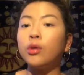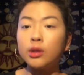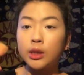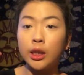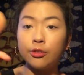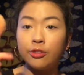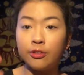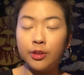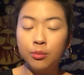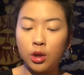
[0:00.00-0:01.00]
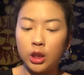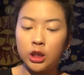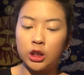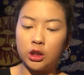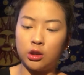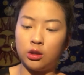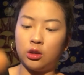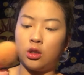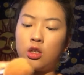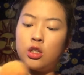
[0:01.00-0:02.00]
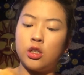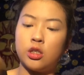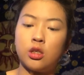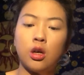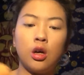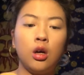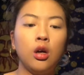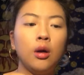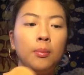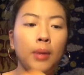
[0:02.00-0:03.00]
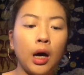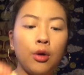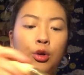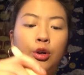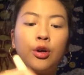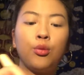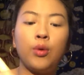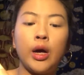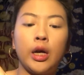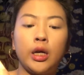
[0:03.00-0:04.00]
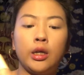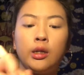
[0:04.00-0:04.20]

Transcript: You take a fluffy brush and just powder away.